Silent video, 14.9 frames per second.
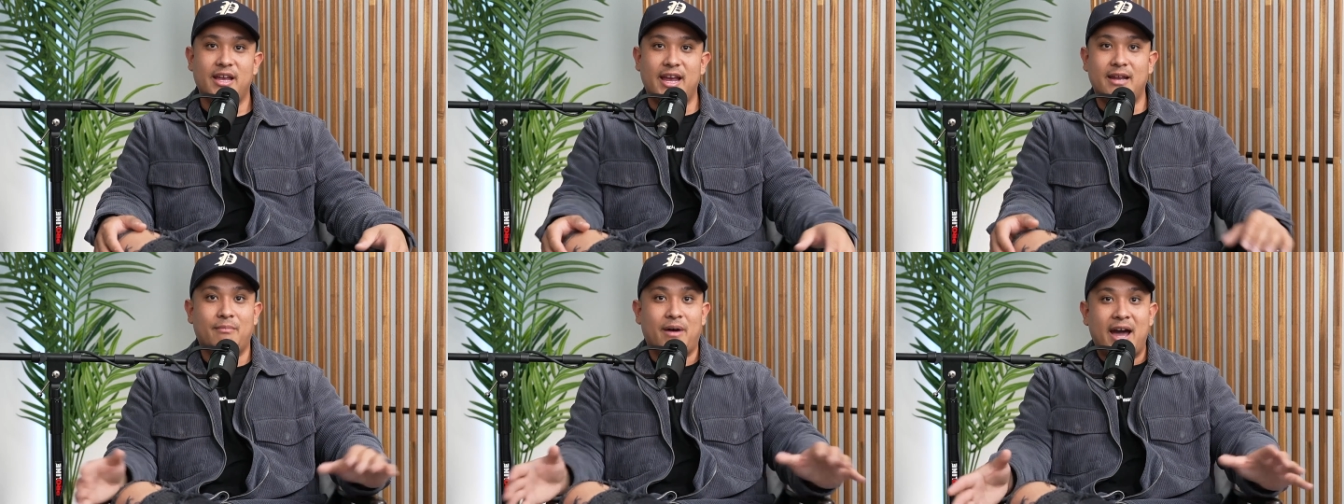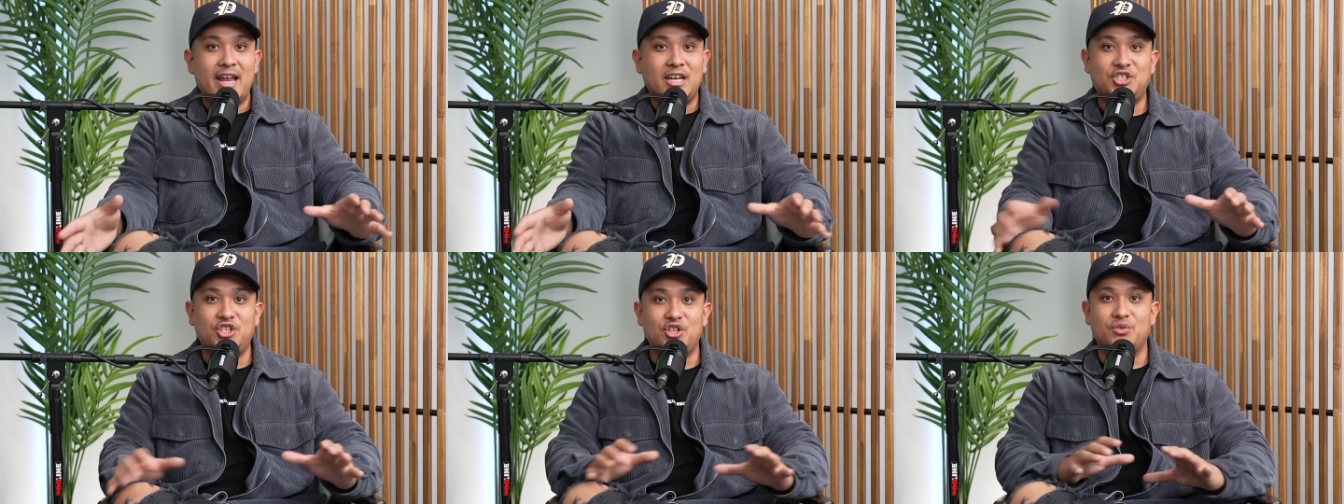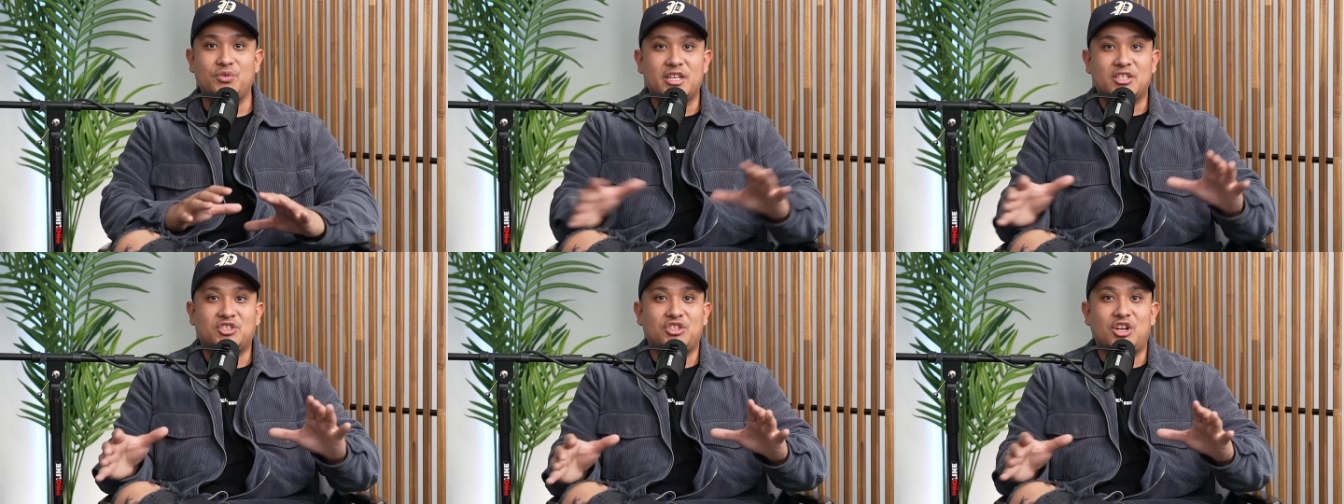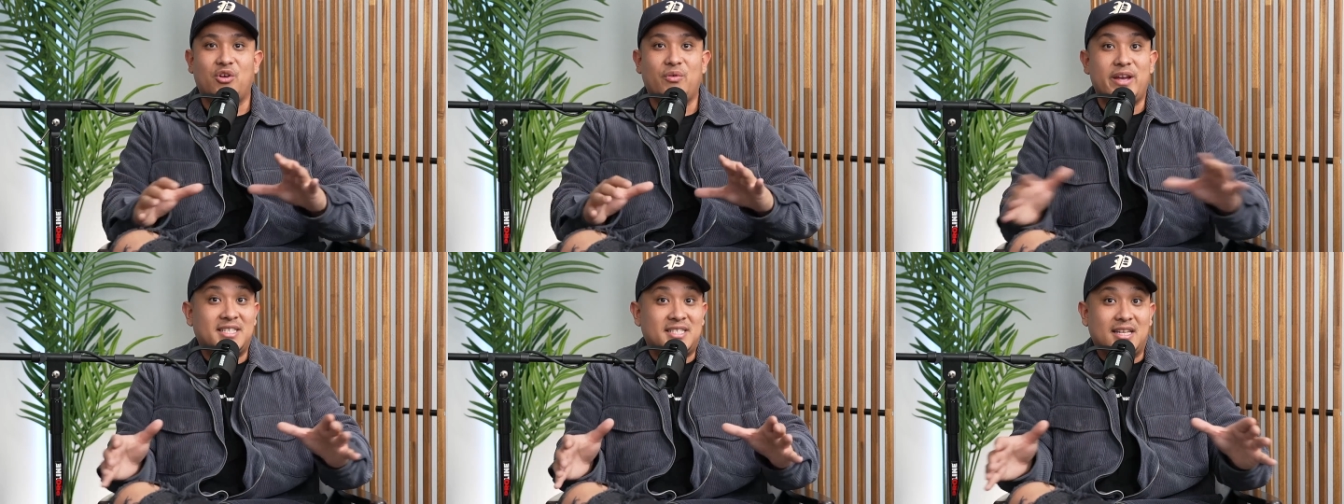And mind you, this
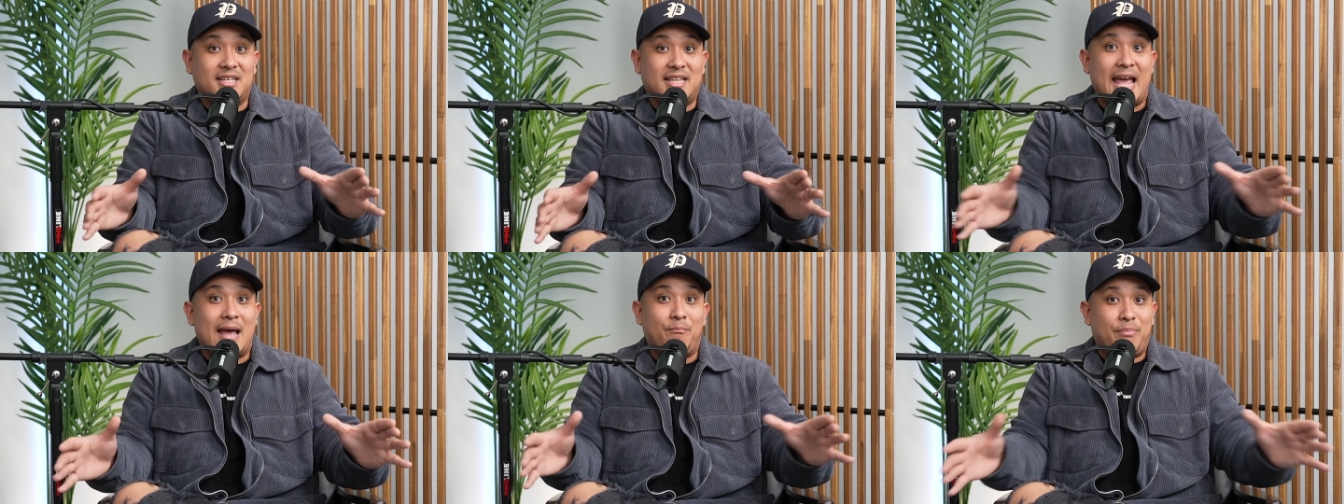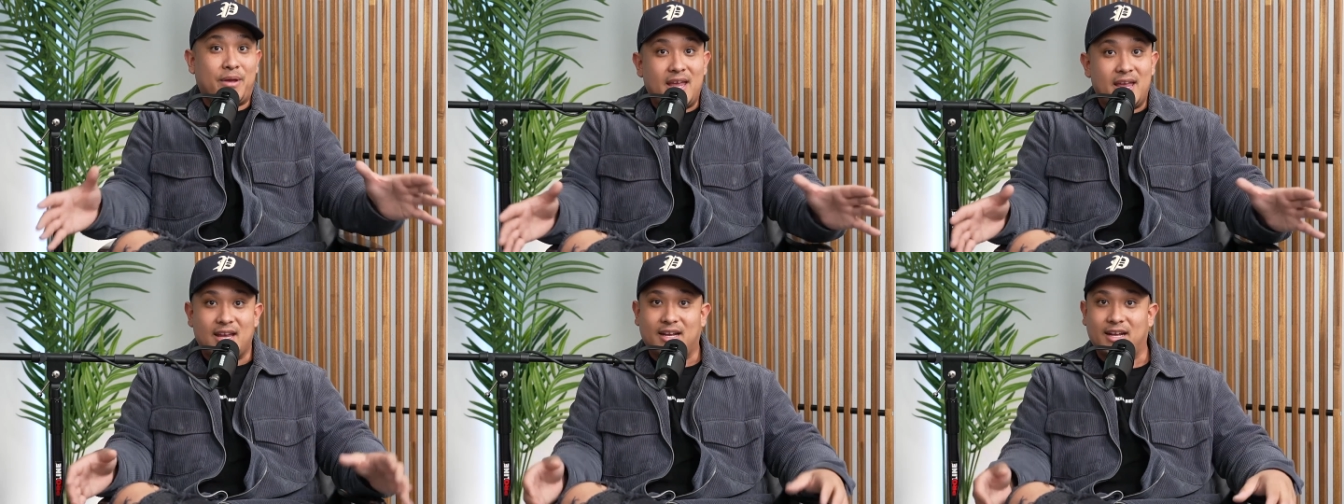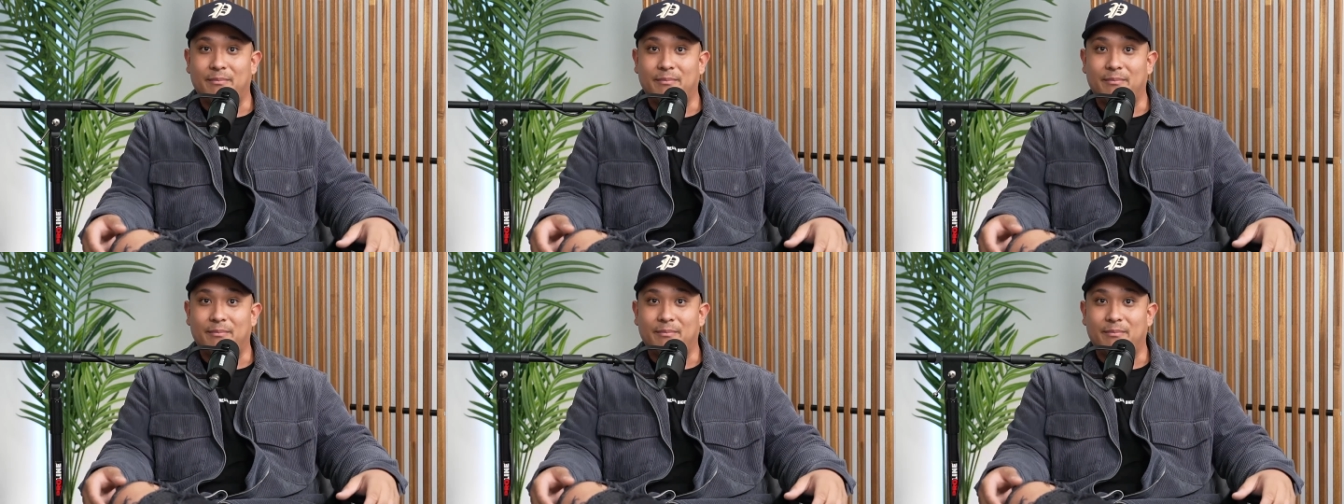show isn't that big.